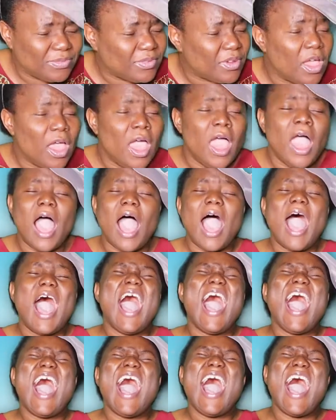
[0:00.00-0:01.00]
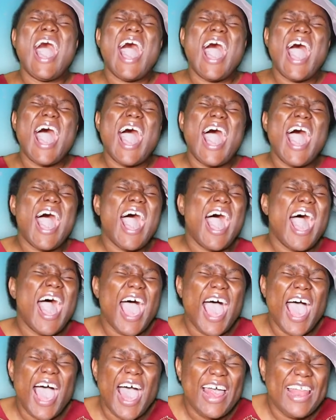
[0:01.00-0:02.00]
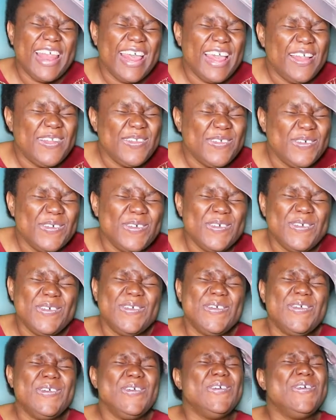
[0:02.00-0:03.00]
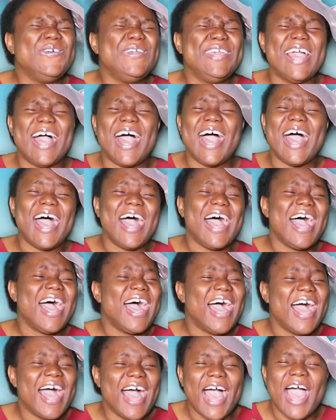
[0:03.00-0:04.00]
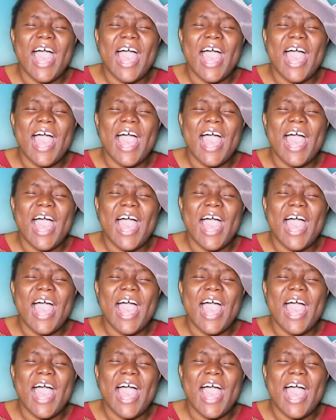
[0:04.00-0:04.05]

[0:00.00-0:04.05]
Hallelujah.